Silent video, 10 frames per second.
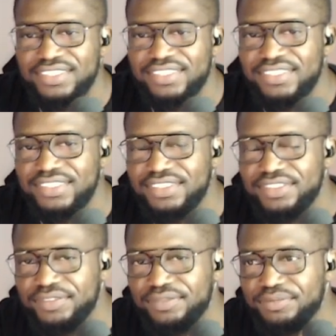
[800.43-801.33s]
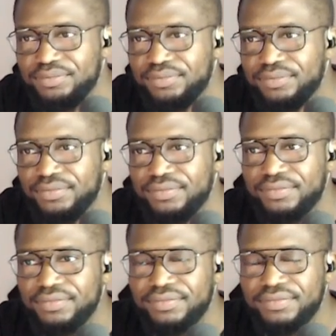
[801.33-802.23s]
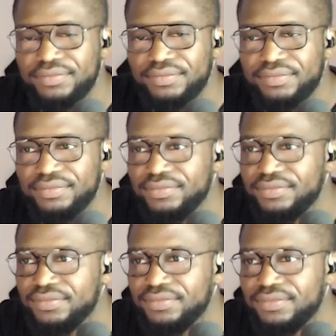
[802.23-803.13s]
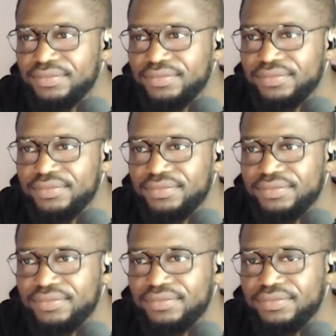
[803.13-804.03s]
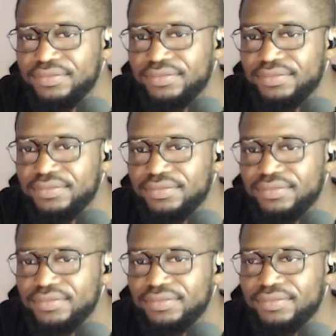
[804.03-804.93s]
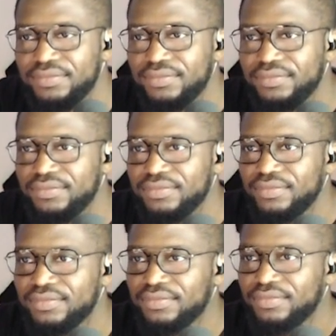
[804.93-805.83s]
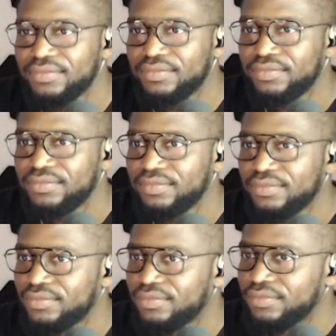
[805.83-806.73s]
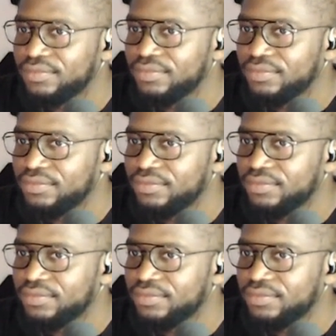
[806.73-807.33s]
(silent)